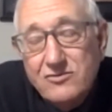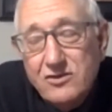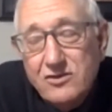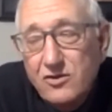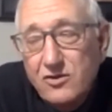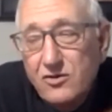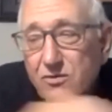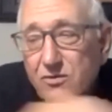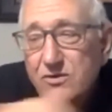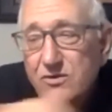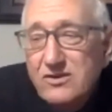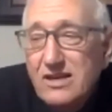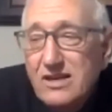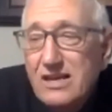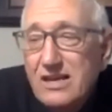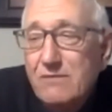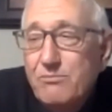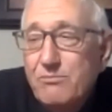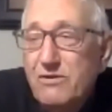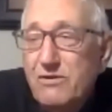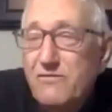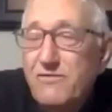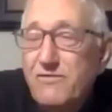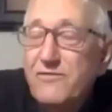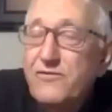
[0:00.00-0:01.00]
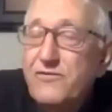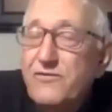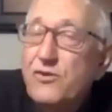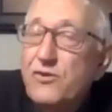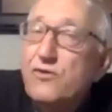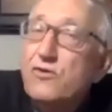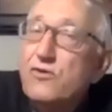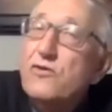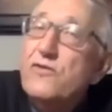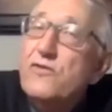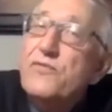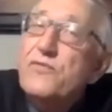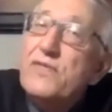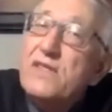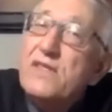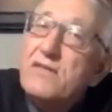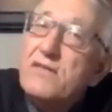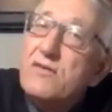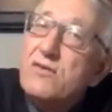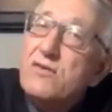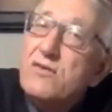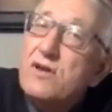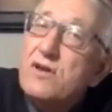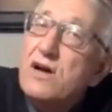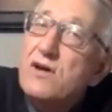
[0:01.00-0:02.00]
So you always keep a few
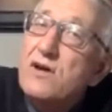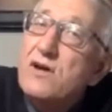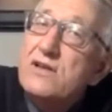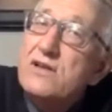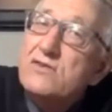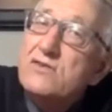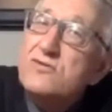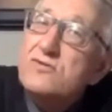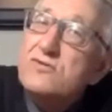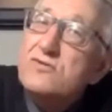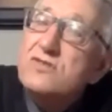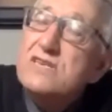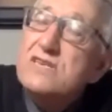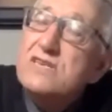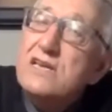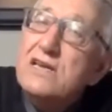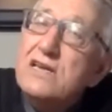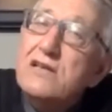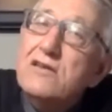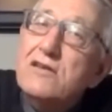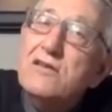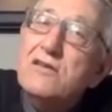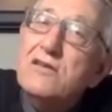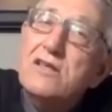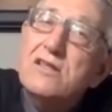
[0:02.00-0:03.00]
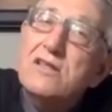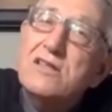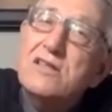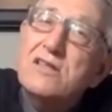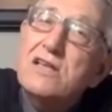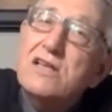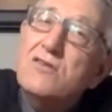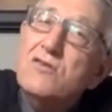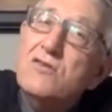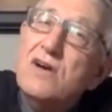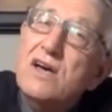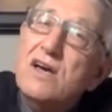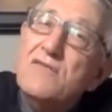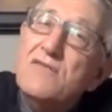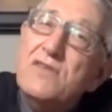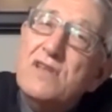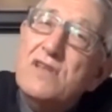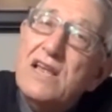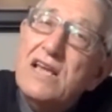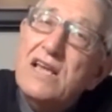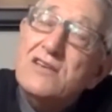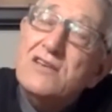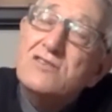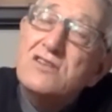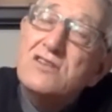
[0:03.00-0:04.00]
to go into seed, and then you have the
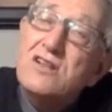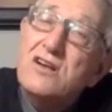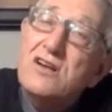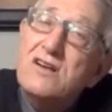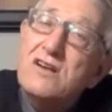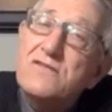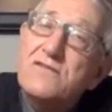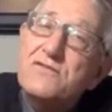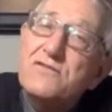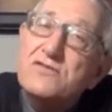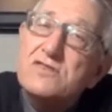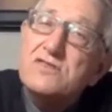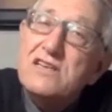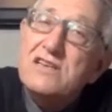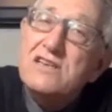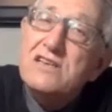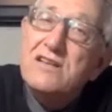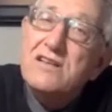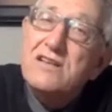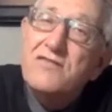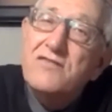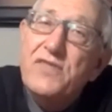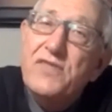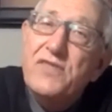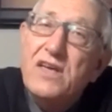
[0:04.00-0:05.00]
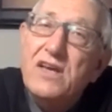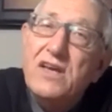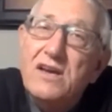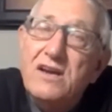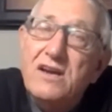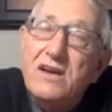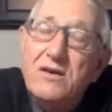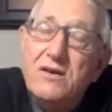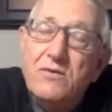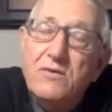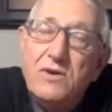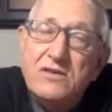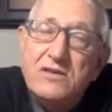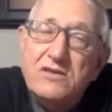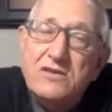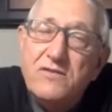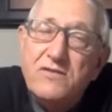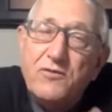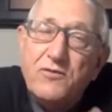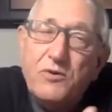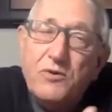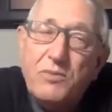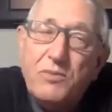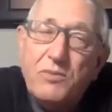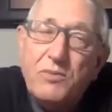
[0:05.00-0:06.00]
next lot of seed. Whereas
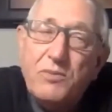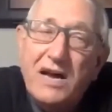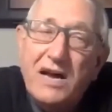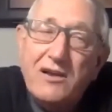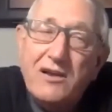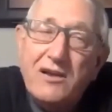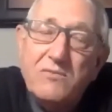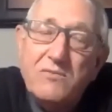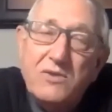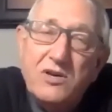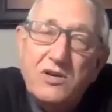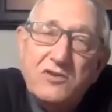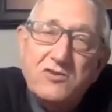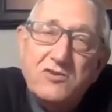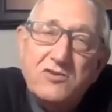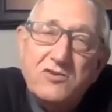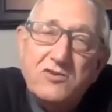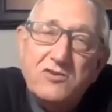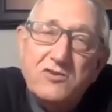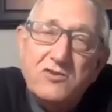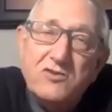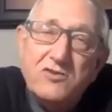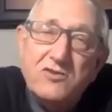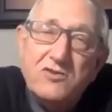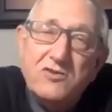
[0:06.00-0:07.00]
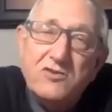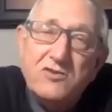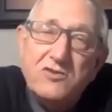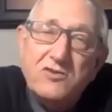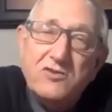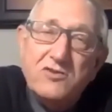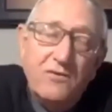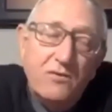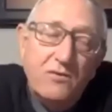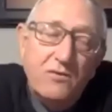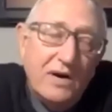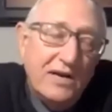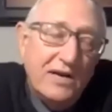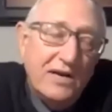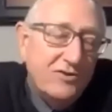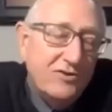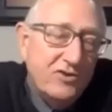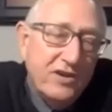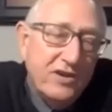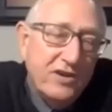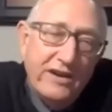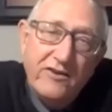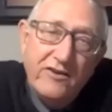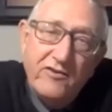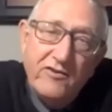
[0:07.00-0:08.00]
if you buy commercial seed, you have a
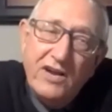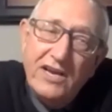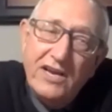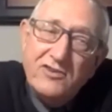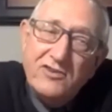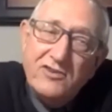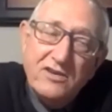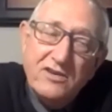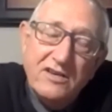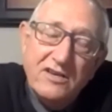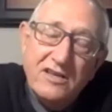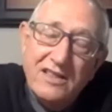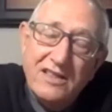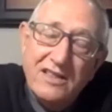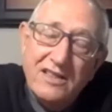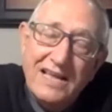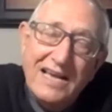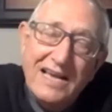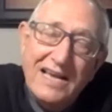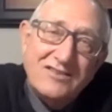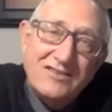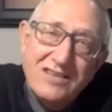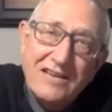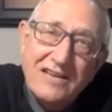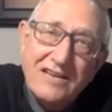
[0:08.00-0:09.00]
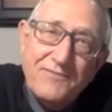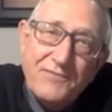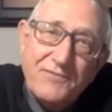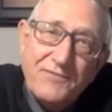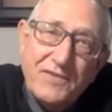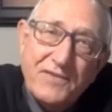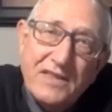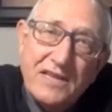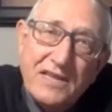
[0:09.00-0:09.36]
one generation and that's it.